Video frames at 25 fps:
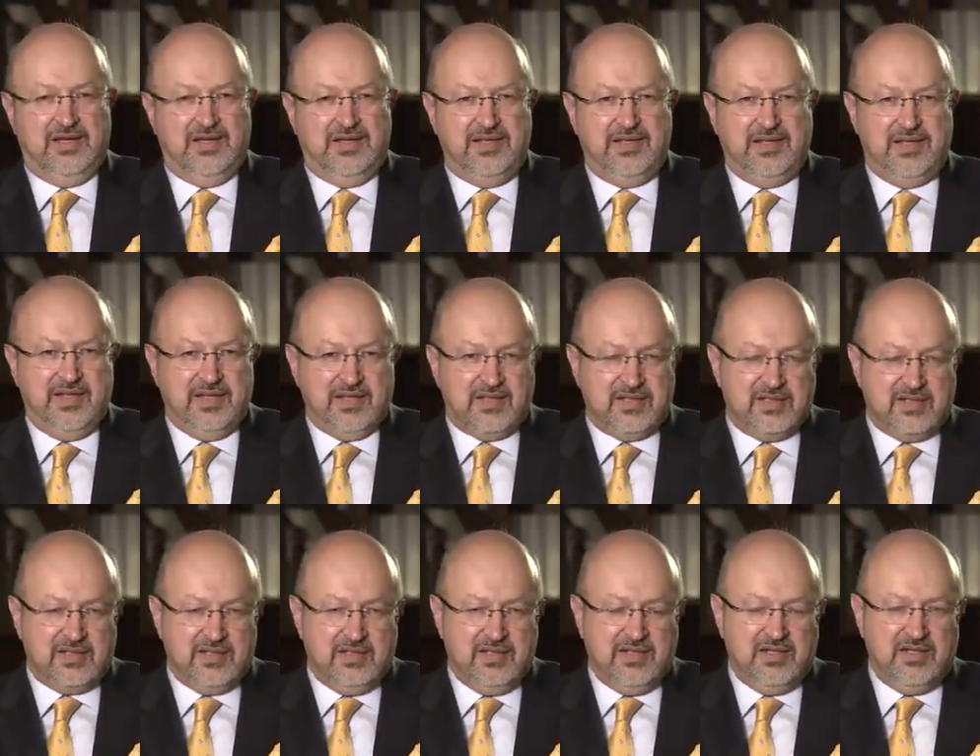
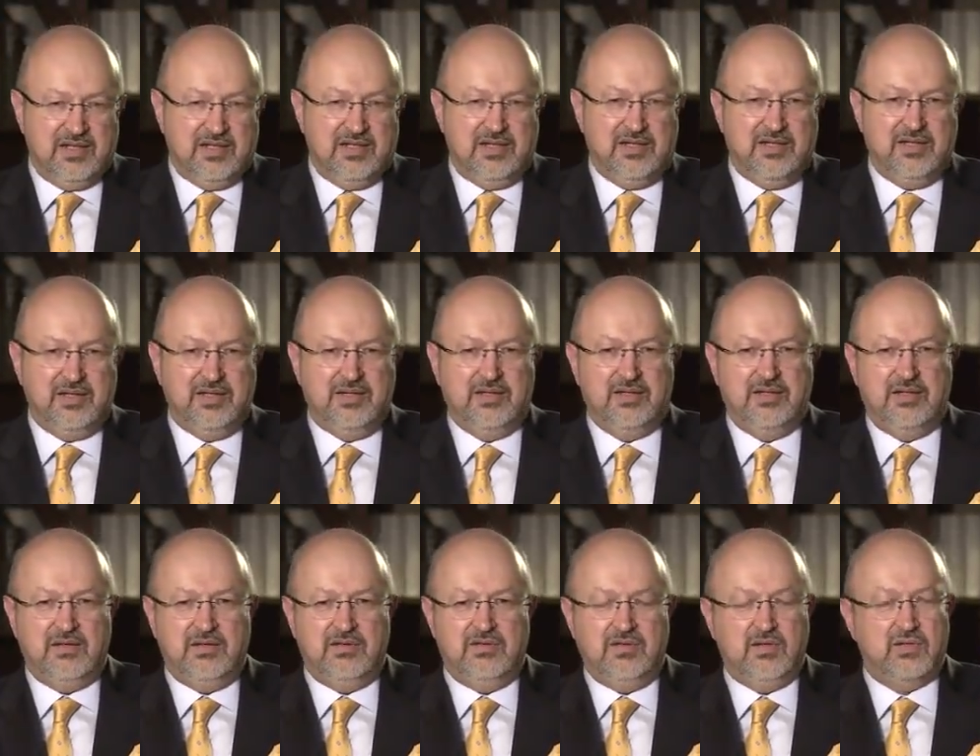Yes,
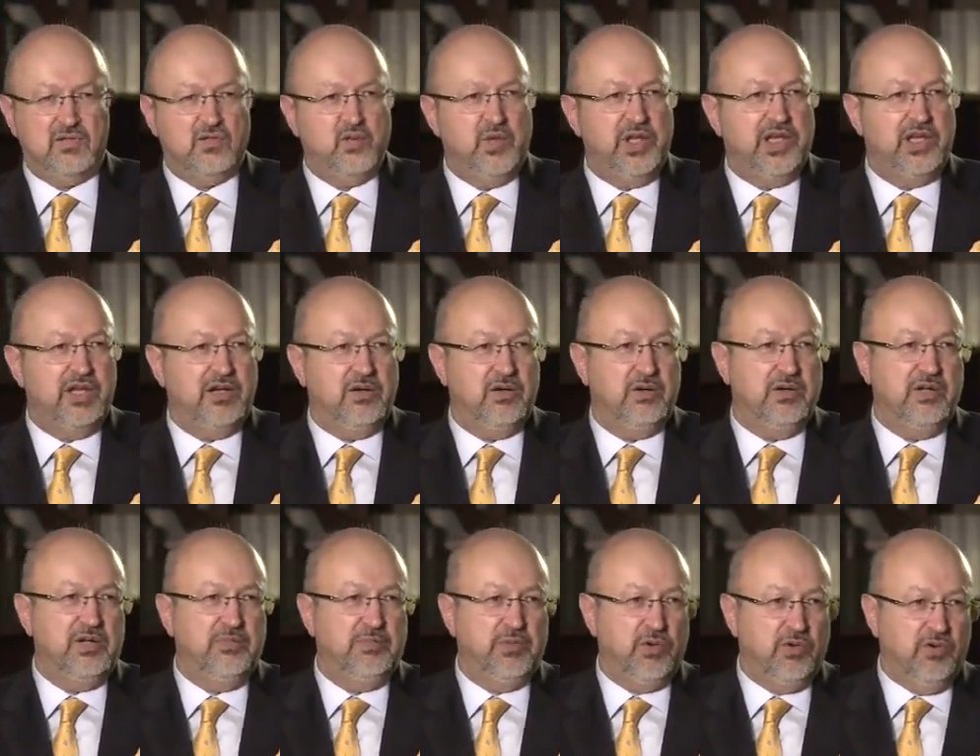of course, we can
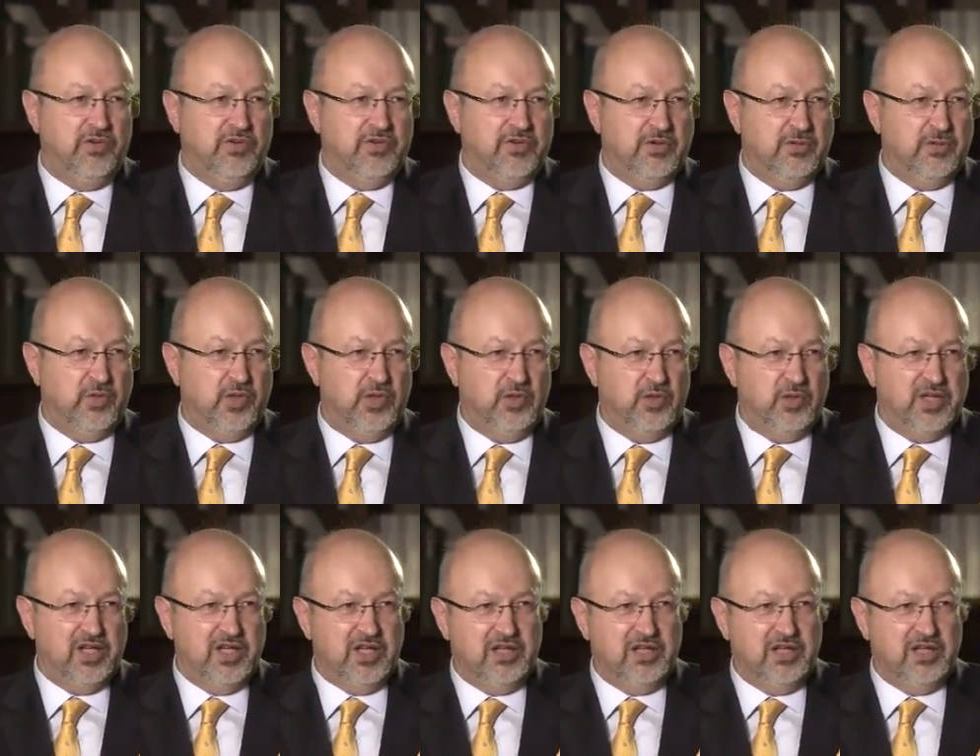only improve from where we